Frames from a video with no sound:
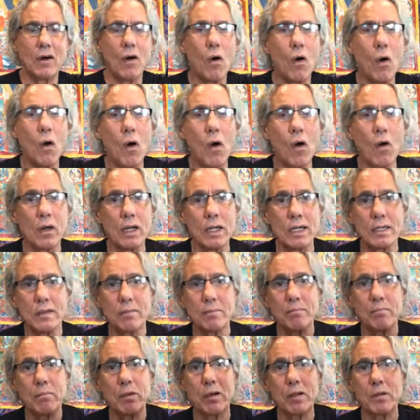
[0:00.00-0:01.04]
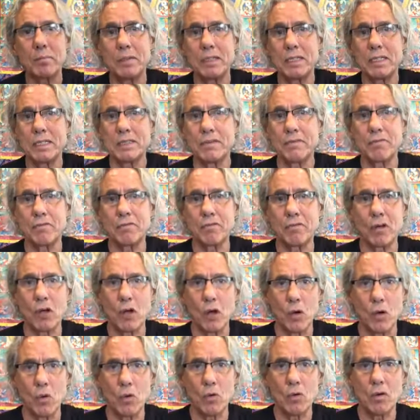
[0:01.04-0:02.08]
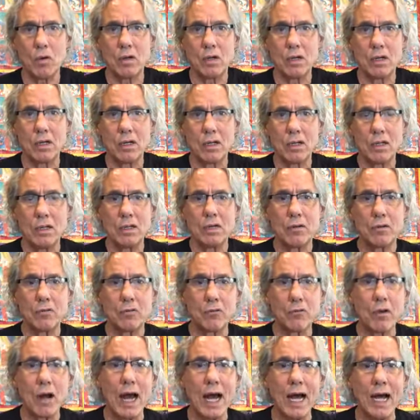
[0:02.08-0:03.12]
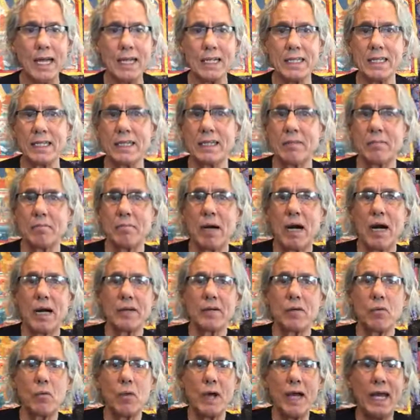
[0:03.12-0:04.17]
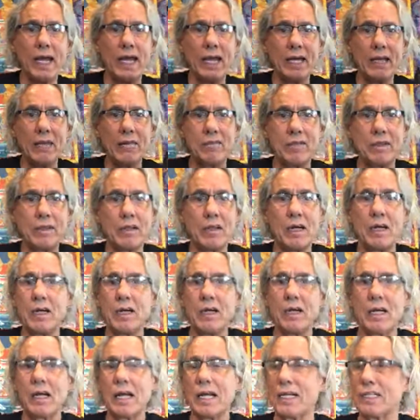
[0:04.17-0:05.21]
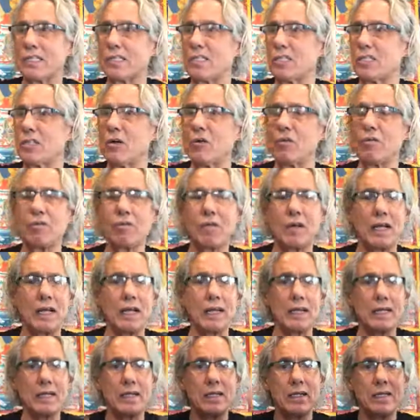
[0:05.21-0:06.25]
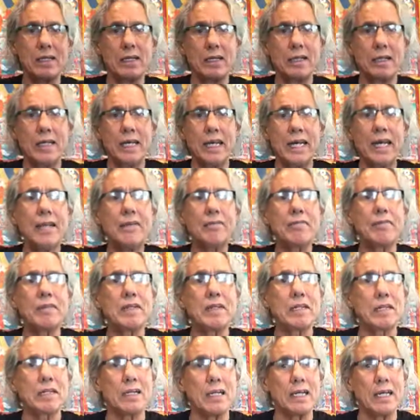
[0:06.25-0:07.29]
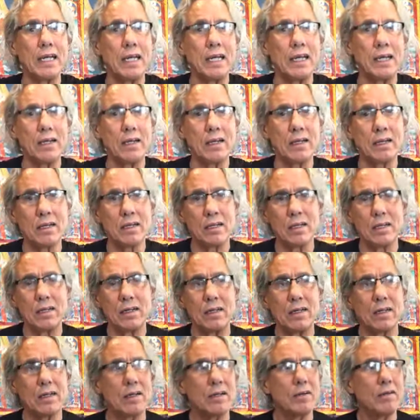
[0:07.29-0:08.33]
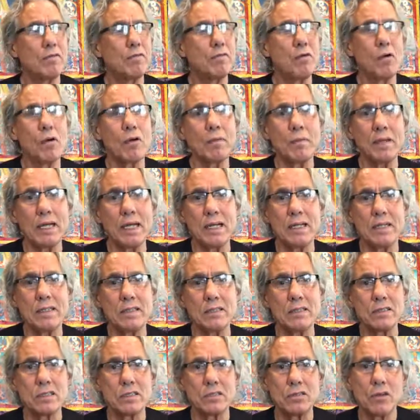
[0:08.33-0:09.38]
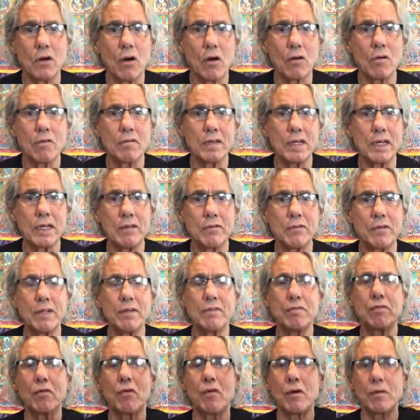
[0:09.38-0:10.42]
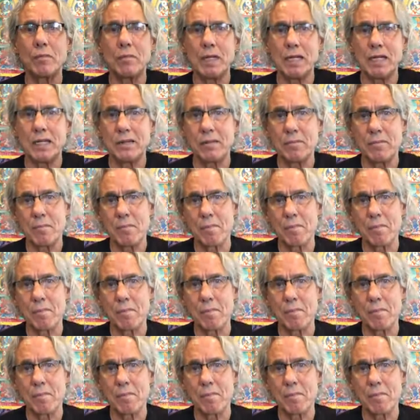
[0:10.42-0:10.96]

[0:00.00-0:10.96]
all in a permanent flow. Ride the nibbana wave and like a snowflake, infinitely forming, dissolving, reforming.